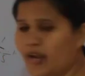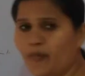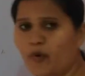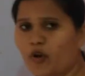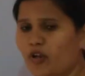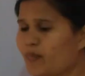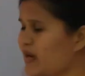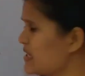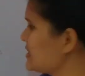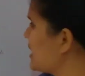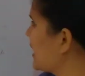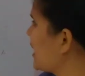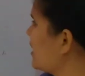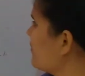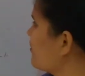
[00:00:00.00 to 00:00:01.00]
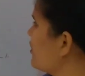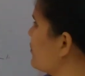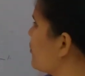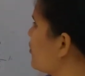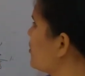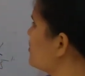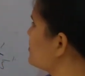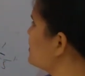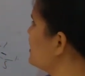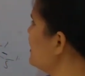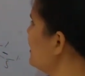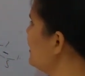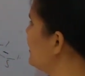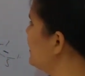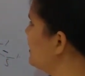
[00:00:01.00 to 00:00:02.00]
polymerase, again it will produce
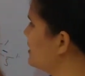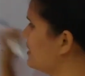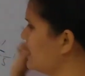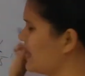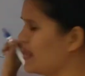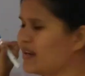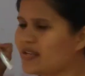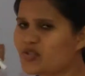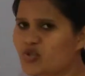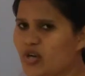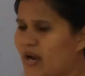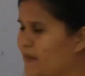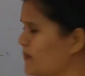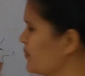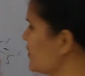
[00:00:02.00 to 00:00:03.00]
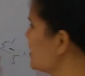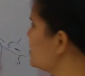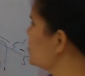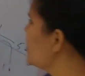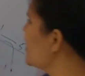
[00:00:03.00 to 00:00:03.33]
the DNA strand. So